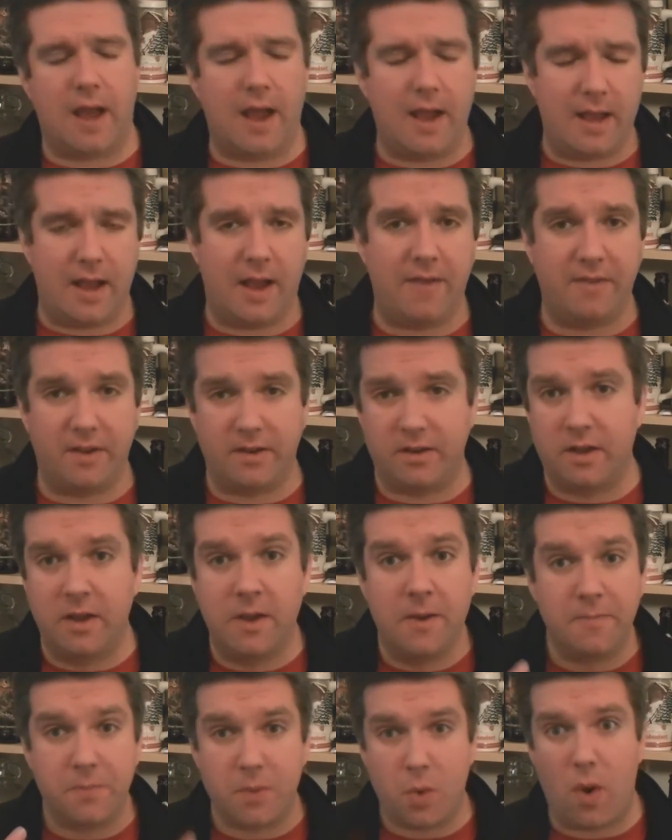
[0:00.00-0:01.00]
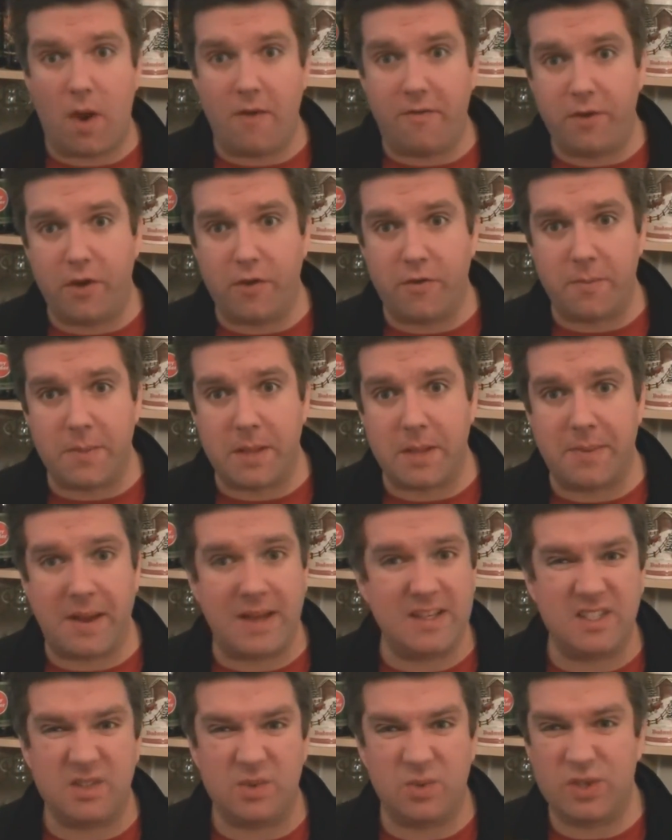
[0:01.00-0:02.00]
I've had quite a few of them in the
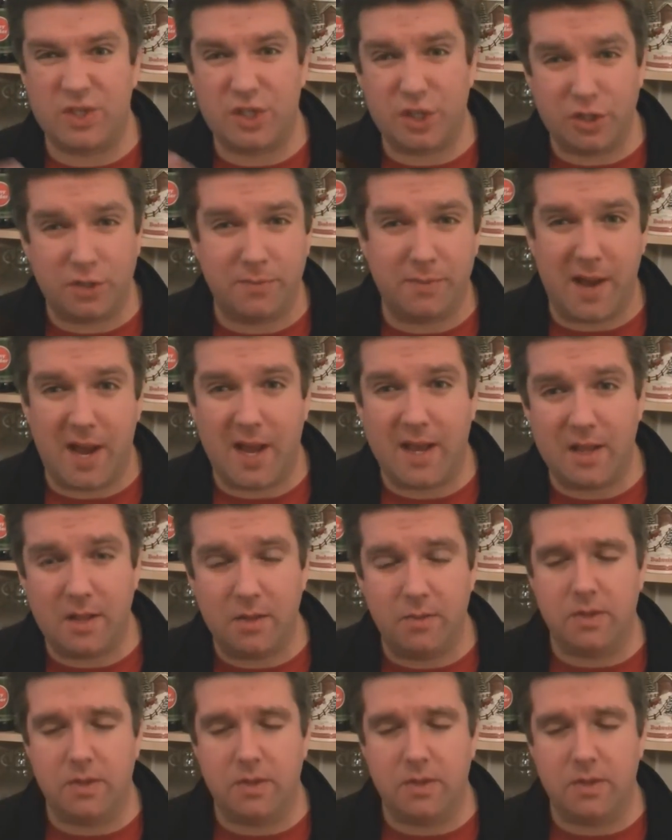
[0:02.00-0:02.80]
past because it was such a bargain.